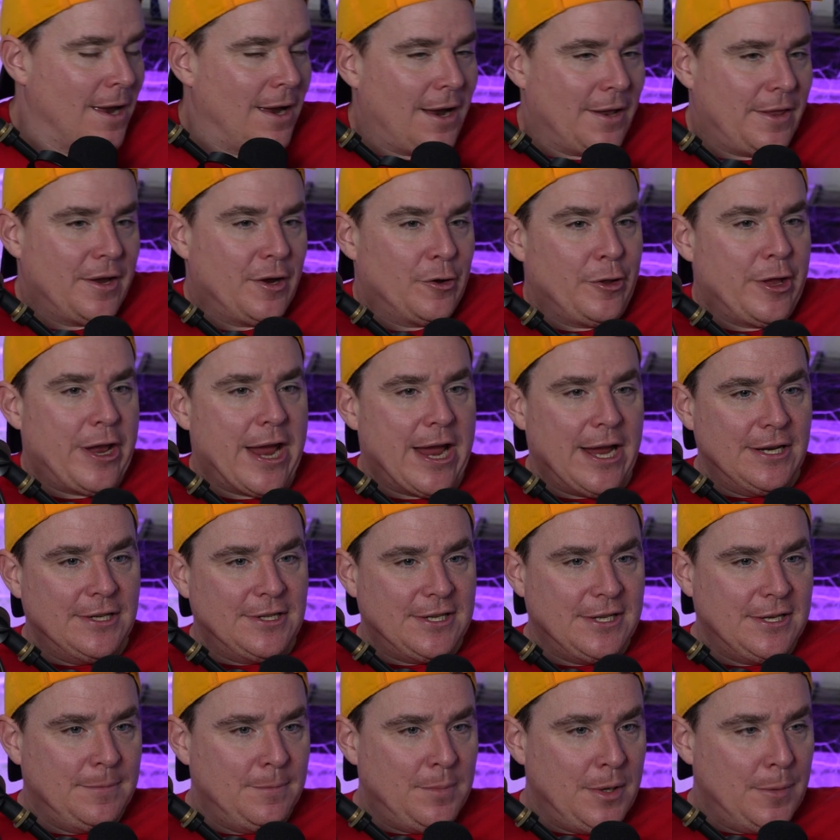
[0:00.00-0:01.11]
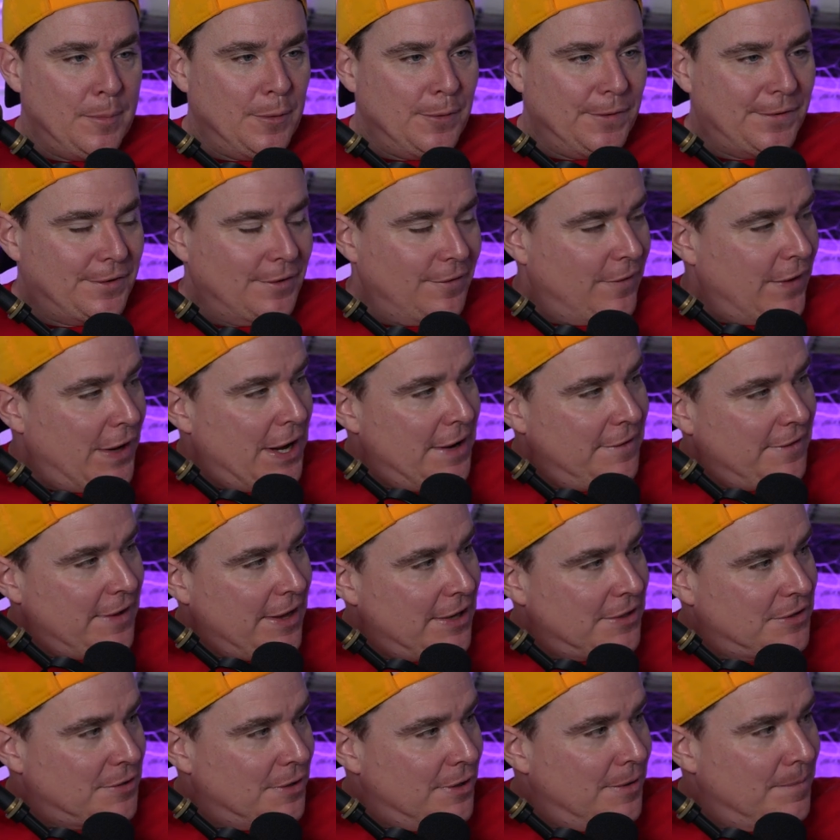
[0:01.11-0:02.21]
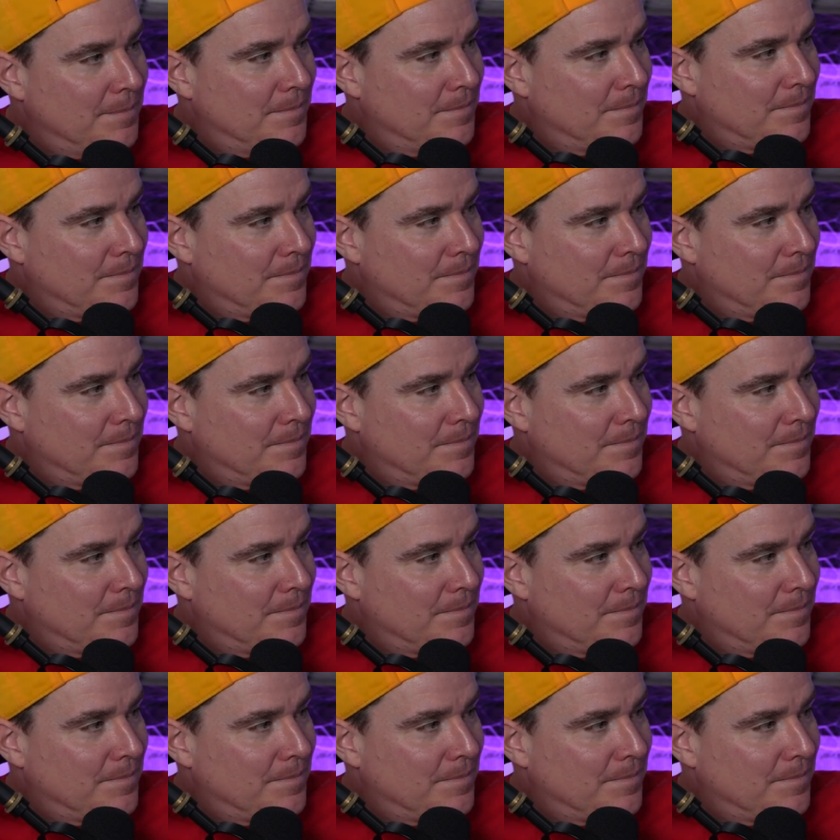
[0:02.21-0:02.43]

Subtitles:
I think only 18 people survived that trip.